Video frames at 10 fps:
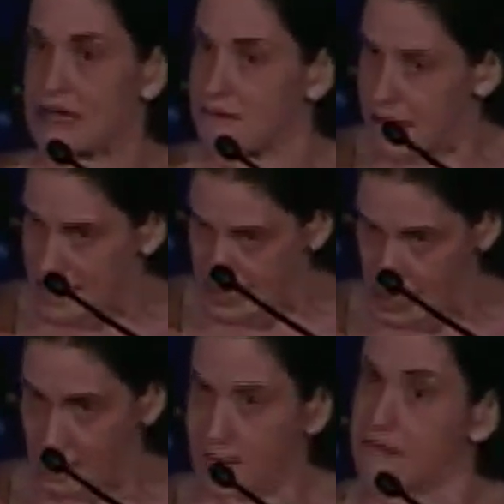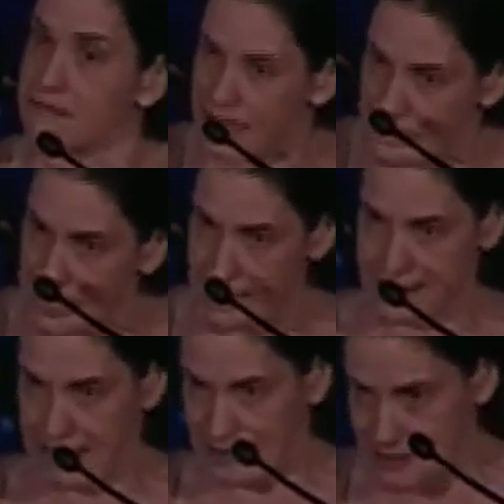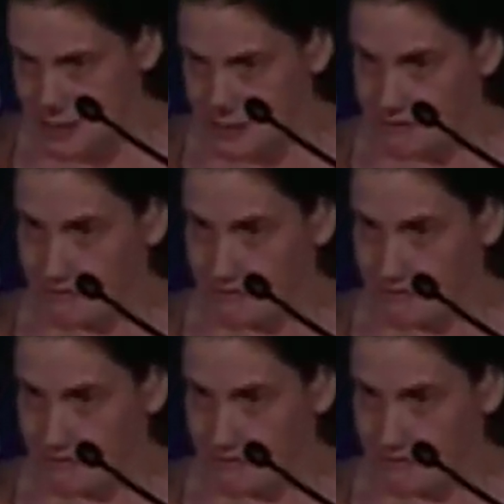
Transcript: admire men like that.